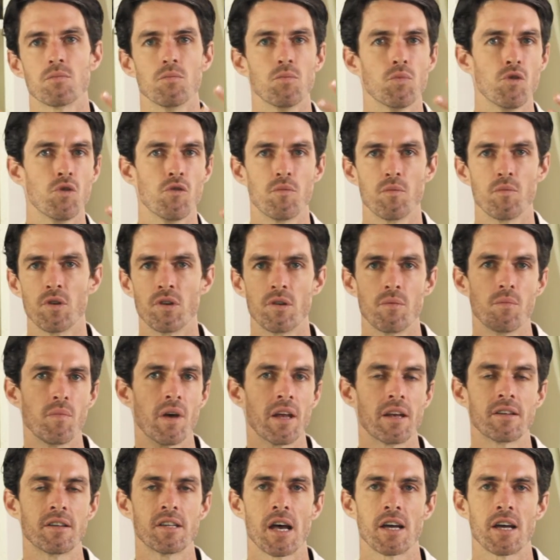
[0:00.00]
movement,
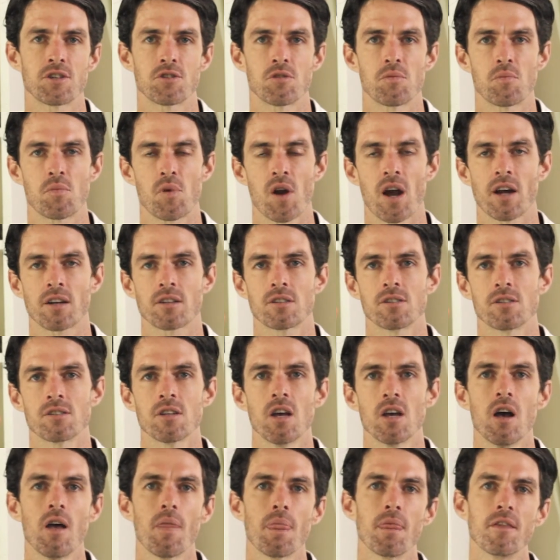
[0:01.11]
meditation practice
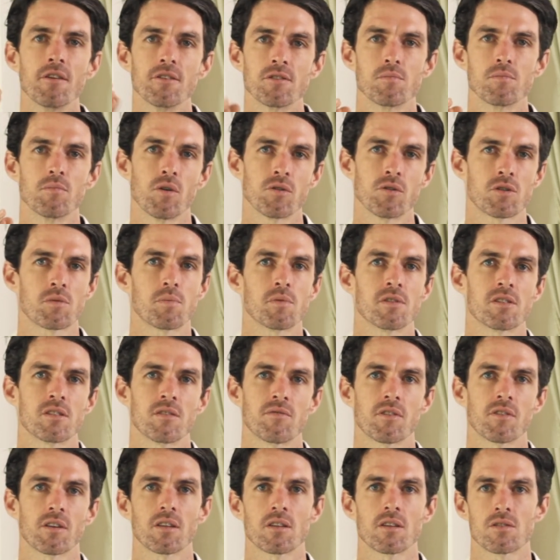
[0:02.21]
that is most
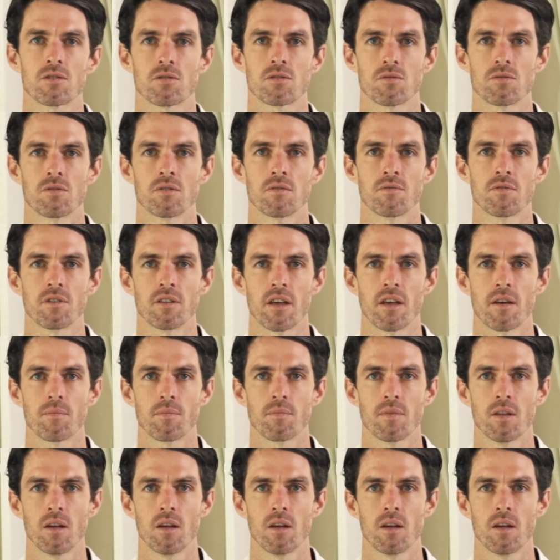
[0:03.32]
specifically suited for them.